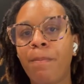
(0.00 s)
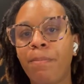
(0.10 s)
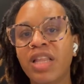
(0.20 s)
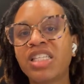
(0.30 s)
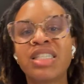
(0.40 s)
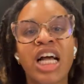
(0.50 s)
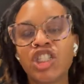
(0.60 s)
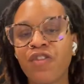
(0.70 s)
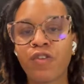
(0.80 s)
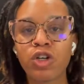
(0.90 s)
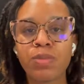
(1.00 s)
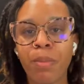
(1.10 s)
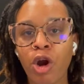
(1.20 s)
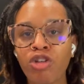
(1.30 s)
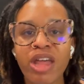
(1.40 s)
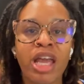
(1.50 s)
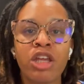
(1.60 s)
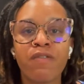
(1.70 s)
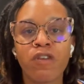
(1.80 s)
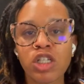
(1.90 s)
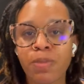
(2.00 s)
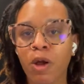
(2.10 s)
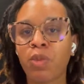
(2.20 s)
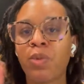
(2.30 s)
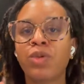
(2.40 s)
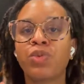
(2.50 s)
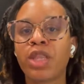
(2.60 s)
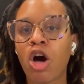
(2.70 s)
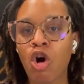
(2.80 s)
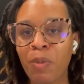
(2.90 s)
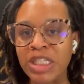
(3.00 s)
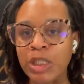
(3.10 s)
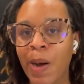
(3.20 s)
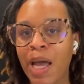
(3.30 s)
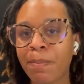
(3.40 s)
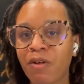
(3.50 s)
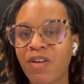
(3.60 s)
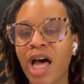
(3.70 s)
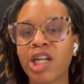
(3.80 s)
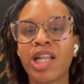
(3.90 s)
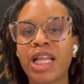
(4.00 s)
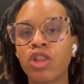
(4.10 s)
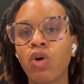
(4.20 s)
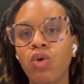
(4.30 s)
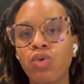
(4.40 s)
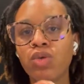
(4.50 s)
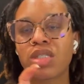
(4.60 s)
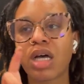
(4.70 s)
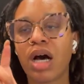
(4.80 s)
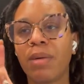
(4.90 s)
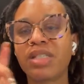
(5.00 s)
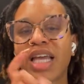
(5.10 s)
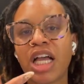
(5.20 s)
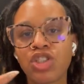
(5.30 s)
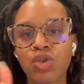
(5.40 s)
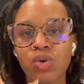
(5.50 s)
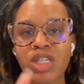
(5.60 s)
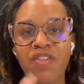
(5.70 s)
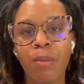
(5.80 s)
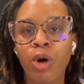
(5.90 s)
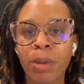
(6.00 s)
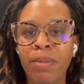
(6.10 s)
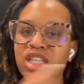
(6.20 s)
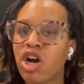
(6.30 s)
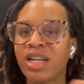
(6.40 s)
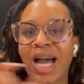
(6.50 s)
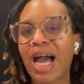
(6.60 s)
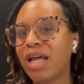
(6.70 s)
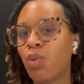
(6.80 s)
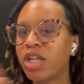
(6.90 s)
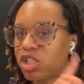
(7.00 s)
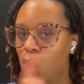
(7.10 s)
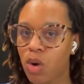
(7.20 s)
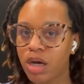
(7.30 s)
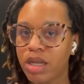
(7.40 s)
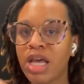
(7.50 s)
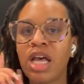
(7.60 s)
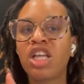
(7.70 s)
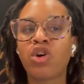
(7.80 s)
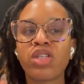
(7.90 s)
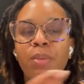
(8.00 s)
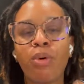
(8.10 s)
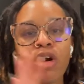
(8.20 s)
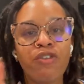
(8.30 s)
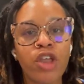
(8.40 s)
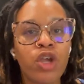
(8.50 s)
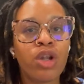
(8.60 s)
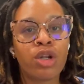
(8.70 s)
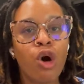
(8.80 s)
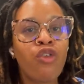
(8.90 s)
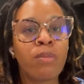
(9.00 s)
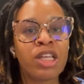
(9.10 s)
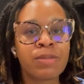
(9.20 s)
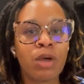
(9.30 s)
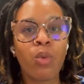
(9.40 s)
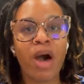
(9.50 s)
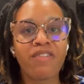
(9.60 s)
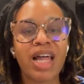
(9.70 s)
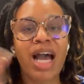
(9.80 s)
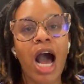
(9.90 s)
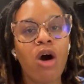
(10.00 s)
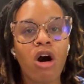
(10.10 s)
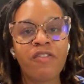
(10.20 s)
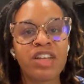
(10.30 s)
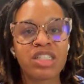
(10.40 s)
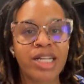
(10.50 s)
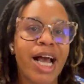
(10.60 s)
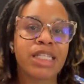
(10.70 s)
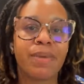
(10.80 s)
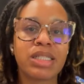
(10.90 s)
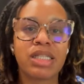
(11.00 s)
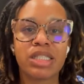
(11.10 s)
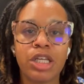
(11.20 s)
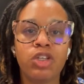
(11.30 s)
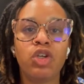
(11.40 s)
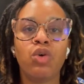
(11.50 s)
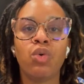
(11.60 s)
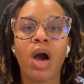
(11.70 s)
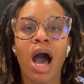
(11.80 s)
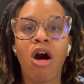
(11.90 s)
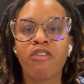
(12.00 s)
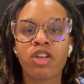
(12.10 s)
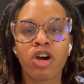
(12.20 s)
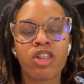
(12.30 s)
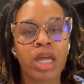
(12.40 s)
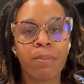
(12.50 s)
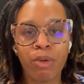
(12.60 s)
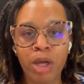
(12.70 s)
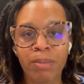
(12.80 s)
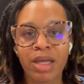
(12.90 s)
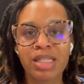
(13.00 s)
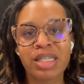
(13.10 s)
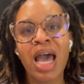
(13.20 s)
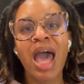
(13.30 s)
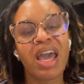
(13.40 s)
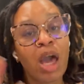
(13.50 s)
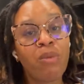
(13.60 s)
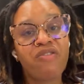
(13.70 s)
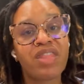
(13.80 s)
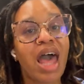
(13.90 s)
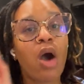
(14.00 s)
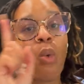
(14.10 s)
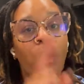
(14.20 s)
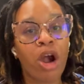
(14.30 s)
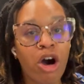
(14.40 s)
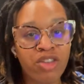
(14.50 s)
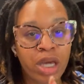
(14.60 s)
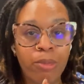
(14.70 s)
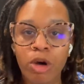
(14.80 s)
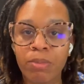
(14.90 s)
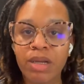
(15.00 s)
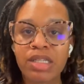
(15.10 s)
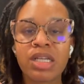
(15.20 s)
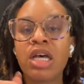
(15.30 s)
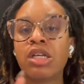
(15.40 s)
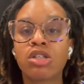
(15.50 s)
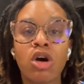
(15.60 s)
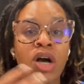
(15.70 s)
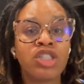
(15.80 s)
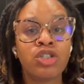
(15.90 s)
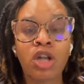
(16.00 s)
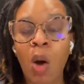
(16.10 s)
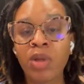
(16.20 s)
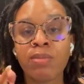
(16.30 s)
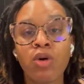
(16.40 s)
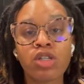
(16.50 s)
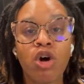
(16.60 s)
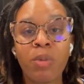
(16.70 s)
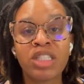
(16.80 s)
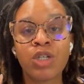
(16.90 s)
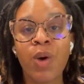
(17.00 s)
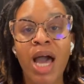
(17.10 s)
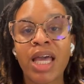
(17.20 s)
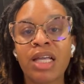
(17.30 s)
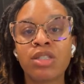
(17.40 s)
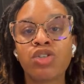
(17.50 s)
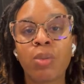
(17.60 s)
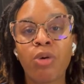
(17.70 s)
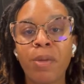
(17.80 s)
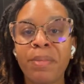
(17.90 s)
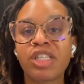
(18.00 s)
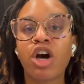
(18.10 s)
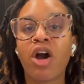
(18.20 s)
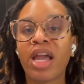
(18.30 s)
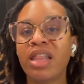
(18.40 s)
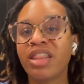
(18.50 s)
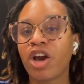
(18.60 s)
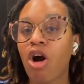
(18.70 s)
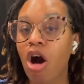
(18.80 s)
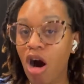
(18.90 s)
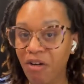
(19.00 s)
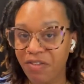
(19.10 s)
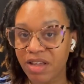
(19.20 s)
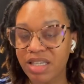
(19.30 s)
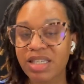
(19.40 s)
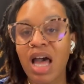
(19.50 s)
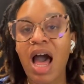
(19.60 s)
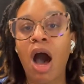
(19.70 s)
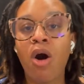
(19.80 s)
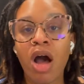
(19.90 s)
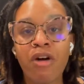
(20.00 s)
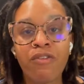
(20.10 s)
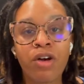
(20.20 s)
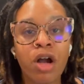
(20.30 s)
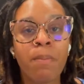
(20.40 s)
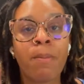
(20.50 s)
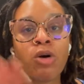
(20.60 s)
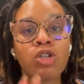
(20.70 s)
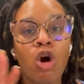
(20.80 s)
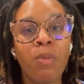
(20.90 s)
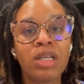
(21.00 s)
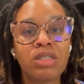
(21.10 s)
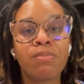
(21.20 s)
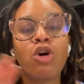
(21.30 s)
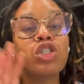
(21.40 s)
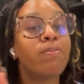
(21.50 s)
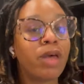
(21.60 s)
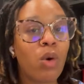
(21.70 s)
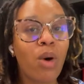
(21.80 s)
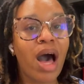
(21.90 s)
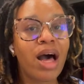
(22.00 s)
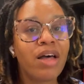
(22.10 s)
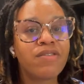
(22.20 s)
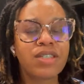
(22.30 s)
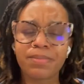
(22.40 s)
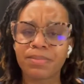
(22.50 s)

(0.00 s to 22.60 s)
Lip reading: this is not your first birth and your first birth was with the OBGYN provider, like those schedules of appointments are not one-to-one. So it's important for you to know from this midwife, like how often should I expect to see you? How often are the appointments? And with that, where are the appointments? So as you know, with most OBGYNs, those appointments are in their office. However, most midwives